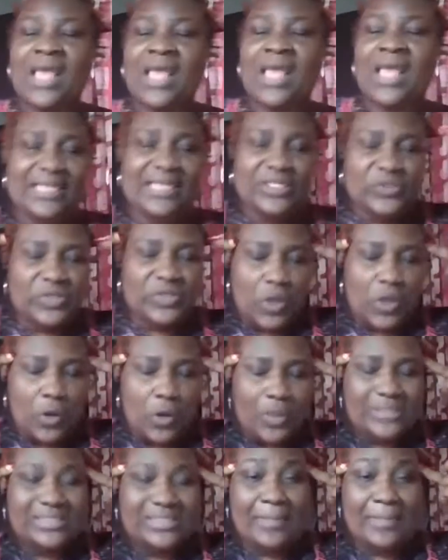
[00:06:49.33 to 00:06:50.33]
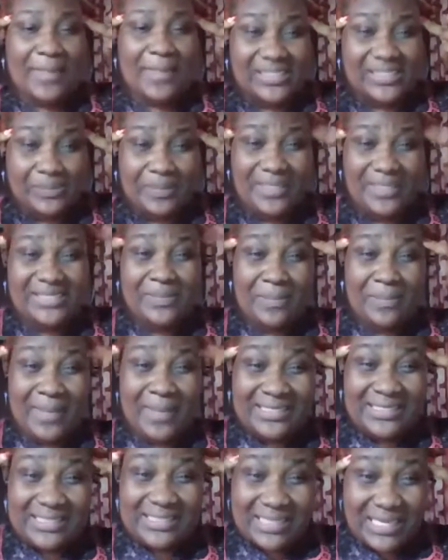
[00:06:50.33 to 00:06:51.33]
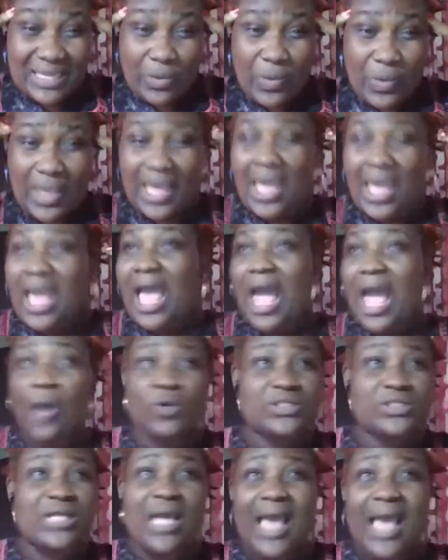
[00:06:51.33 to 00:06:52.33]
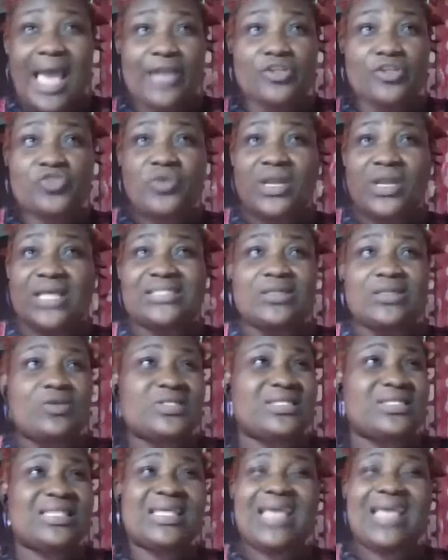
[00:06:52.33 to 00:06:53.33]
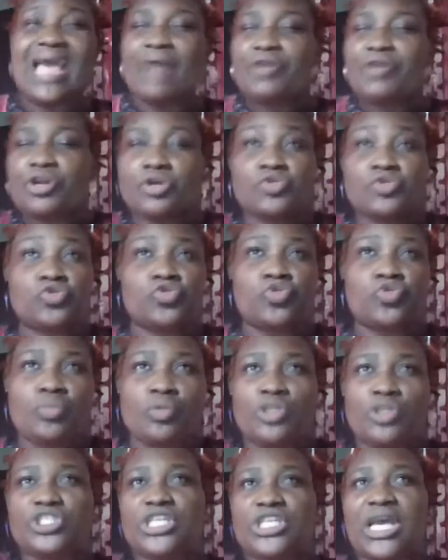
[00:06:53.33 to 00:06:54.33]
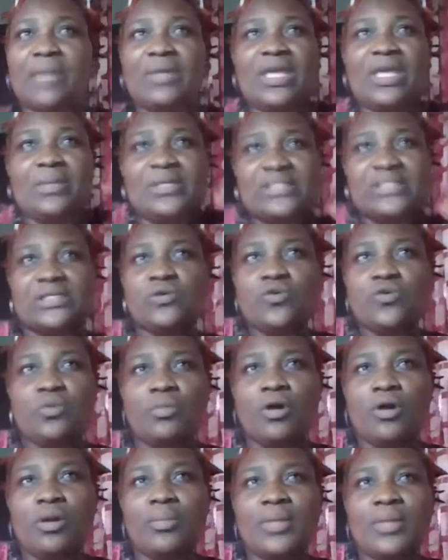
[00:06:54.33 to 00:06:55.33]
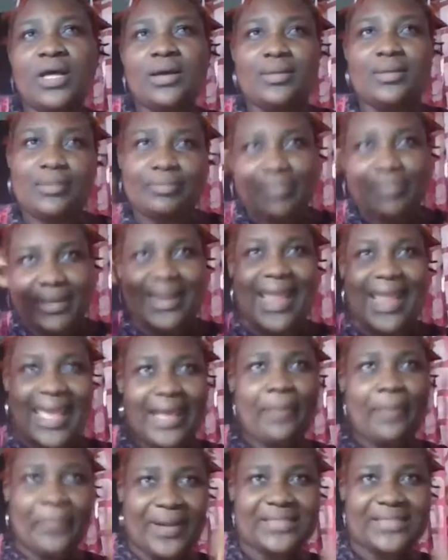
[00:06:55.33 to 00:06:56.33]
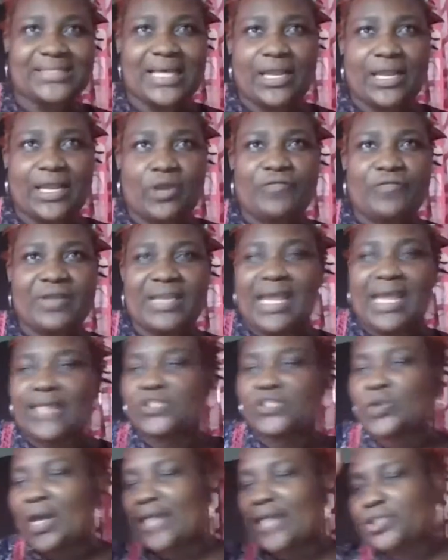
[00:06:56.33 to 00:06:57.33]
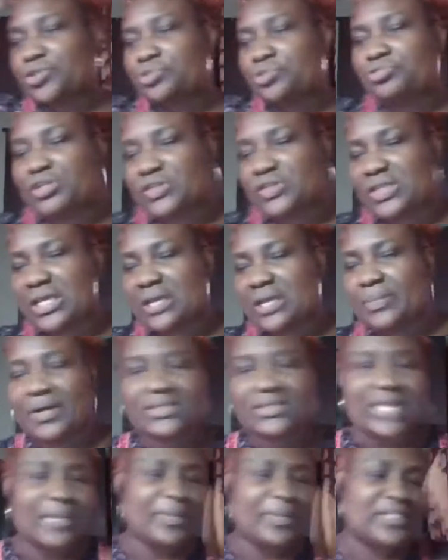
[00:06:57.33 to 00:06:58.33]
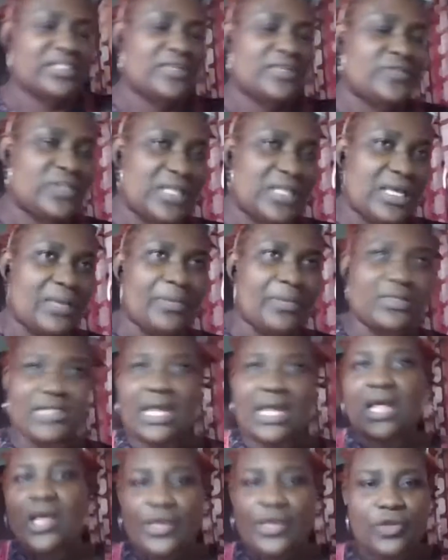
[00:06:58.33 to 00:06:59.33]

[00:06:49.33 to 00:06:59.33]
I needed to declutter my space mentally, where I just realized I was carrying on too much. Yeah, I became a single mom like practically overnight. So I had children to think about it, myself to think about that.